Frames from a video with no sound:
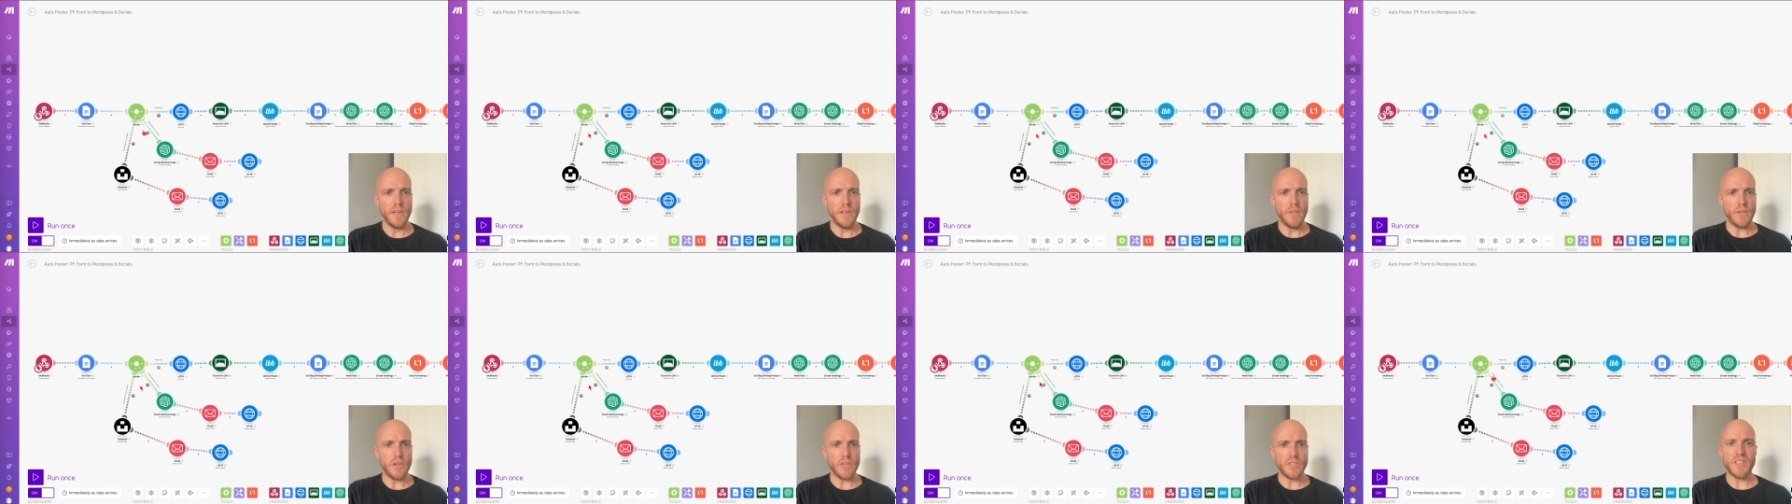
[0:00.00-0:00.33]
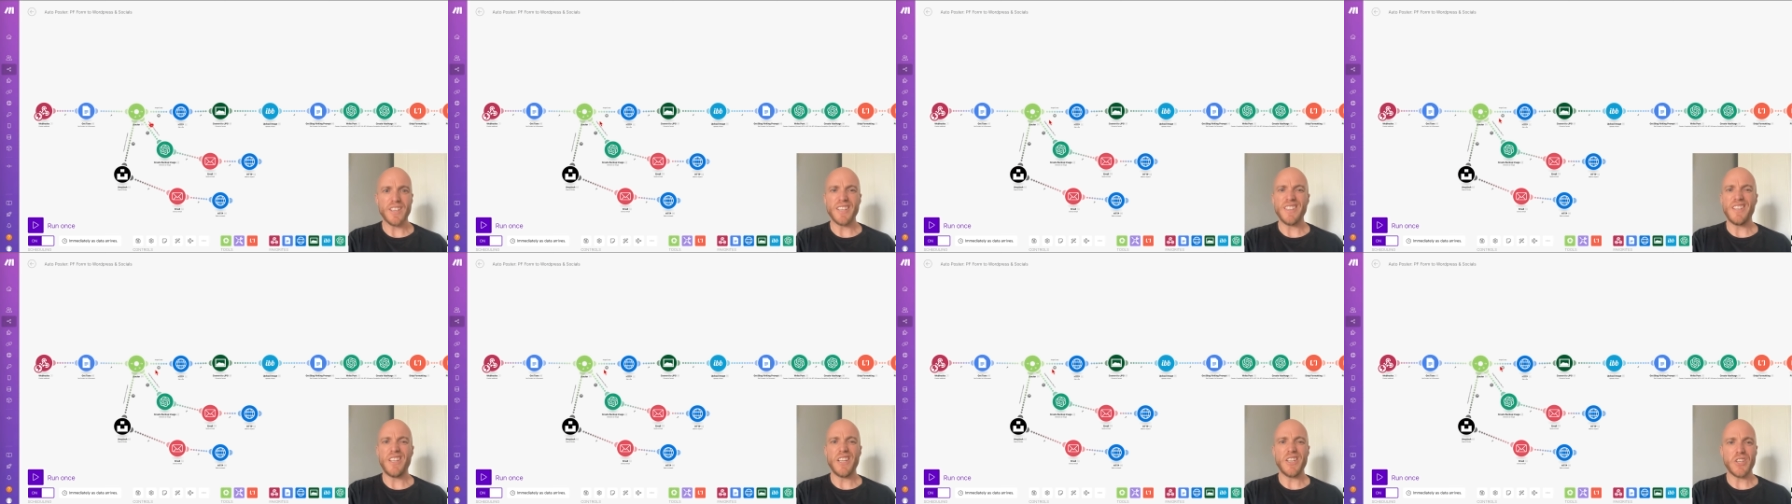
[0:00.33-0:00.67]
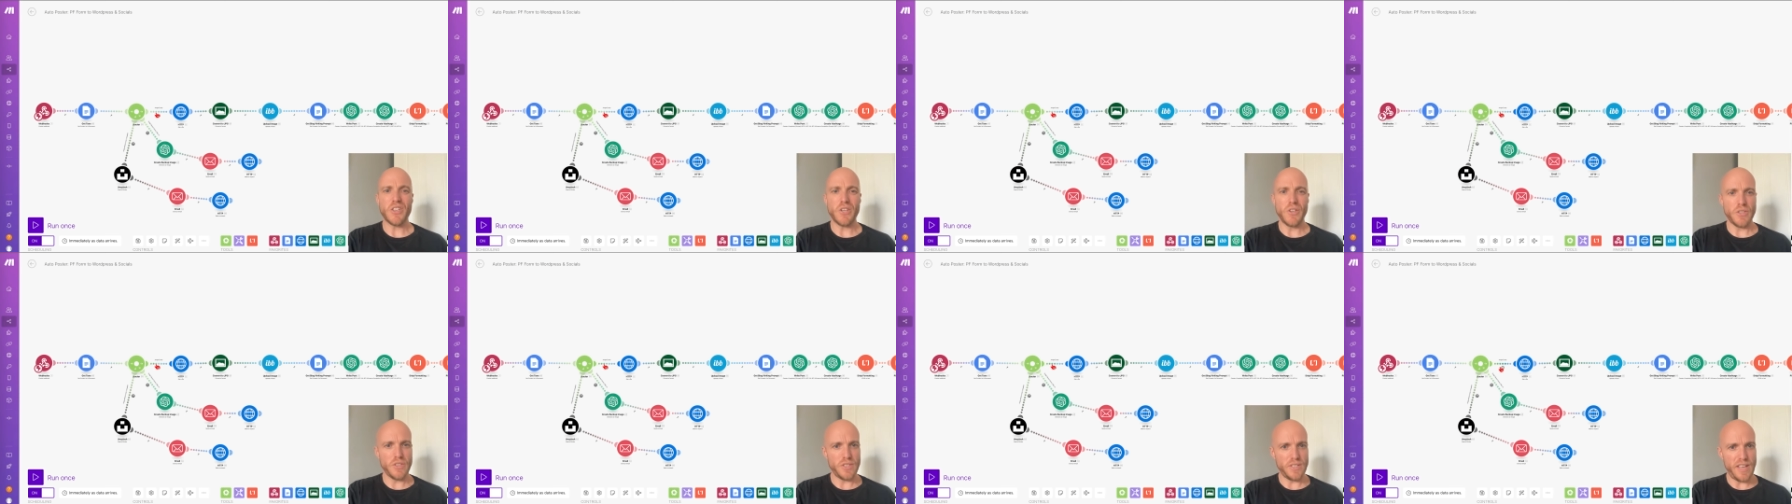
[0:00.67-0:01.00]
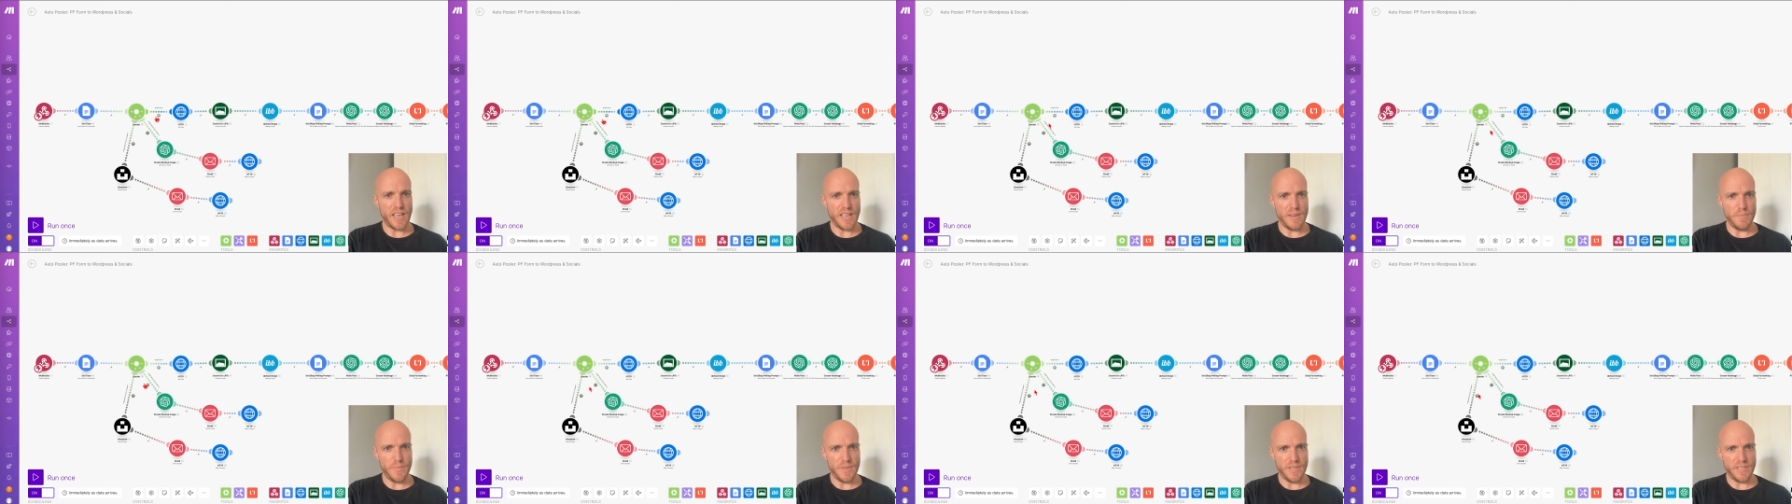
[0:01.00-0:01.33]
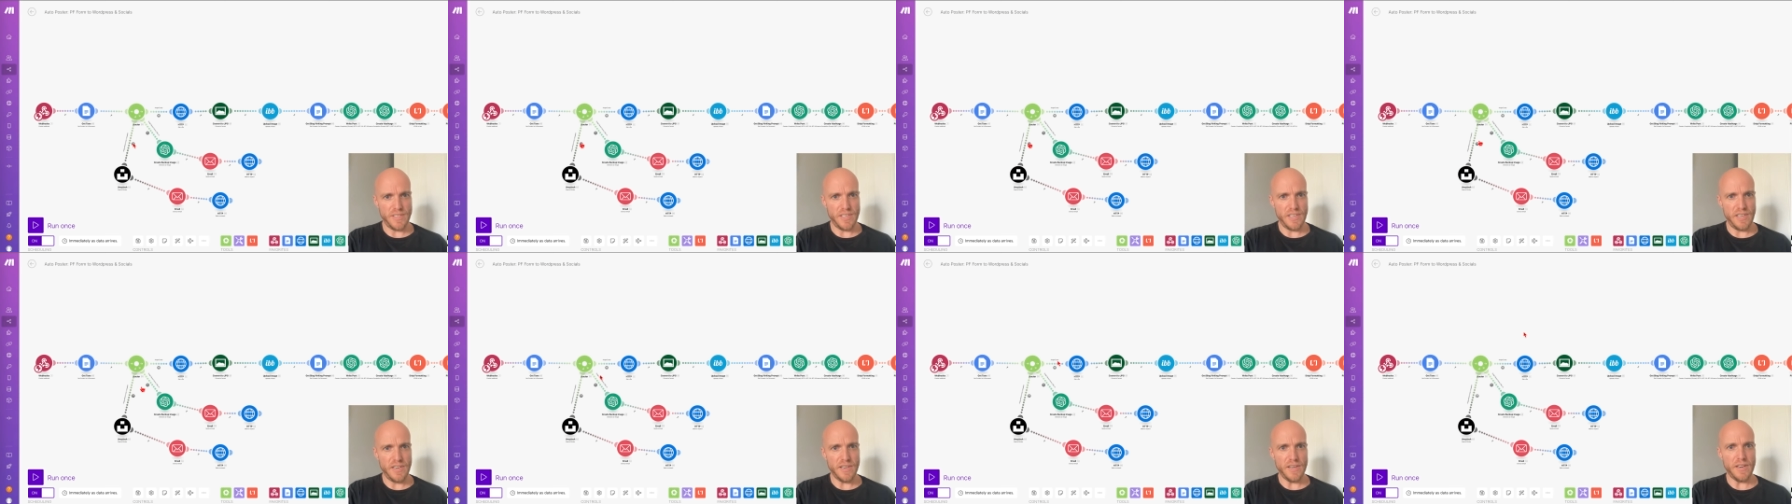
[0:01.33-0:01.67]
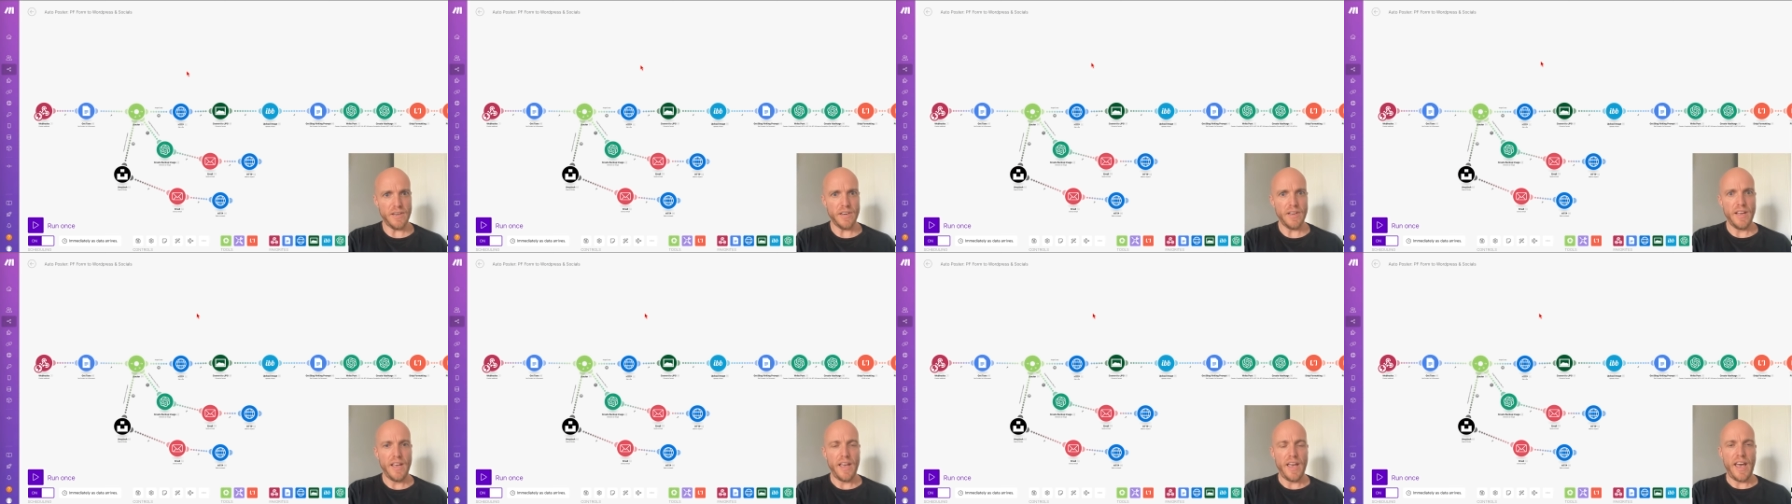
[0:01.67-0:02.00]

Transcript: There's conditional statements here,